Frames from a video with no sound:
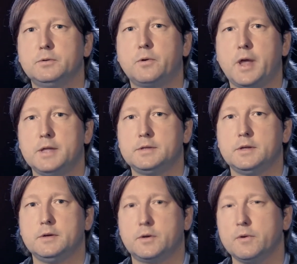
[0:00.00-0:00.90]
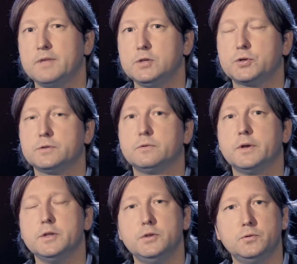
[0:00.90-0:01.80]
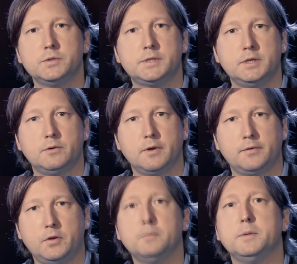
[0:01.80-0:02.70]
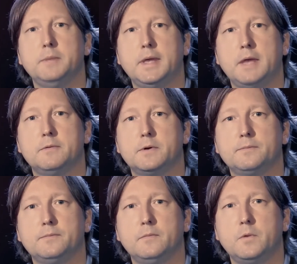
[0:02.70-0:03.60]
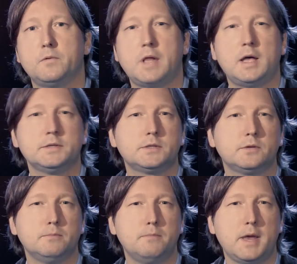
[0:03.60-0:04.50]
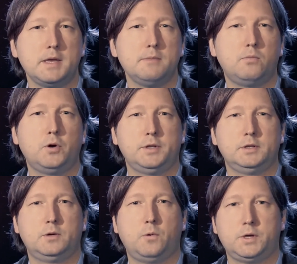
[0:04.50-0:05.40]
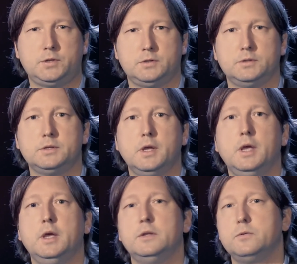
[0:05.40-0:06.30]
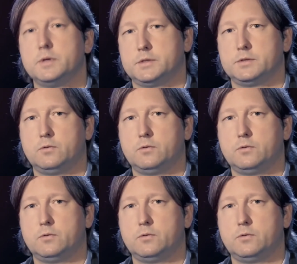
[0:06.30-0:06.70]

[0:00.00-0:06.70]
to create a revolutionary new theory of human behavior. We will answer many important questions during this